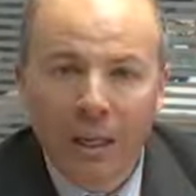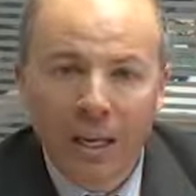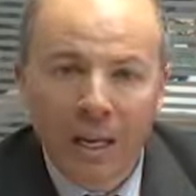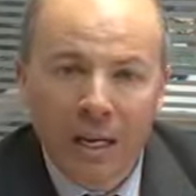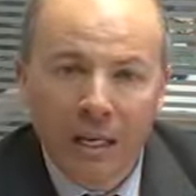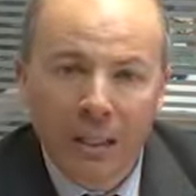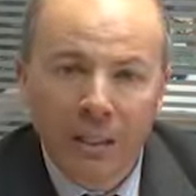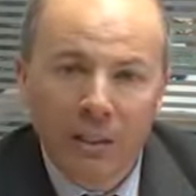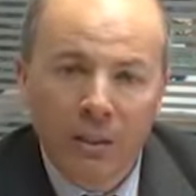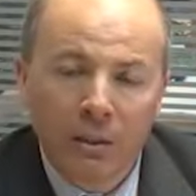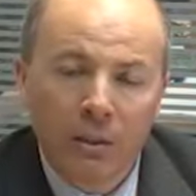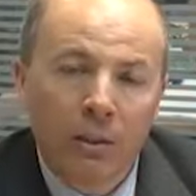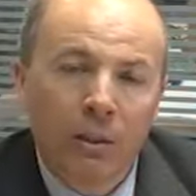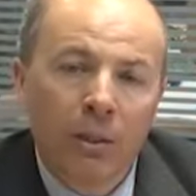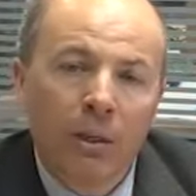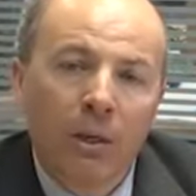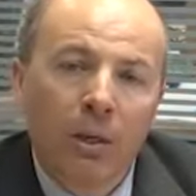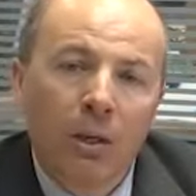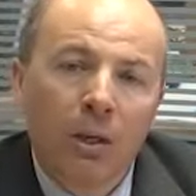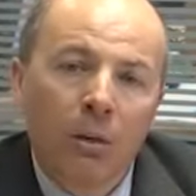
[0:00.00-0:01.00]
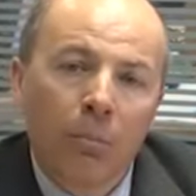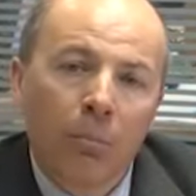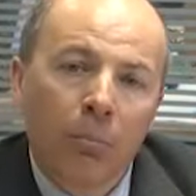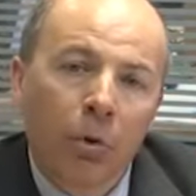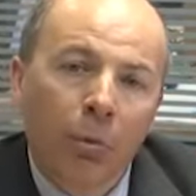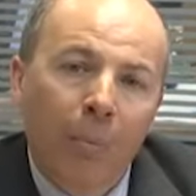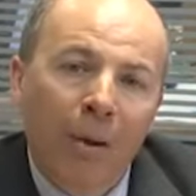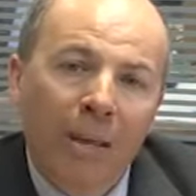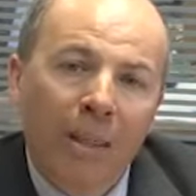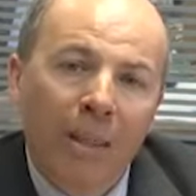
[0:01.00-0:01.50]
links,
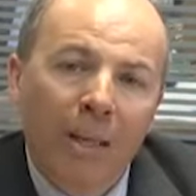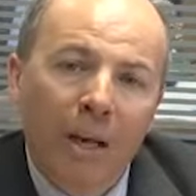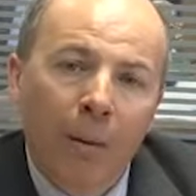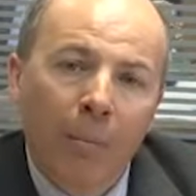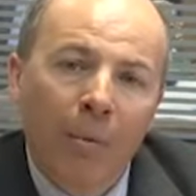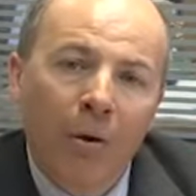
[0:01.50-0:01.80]
providing a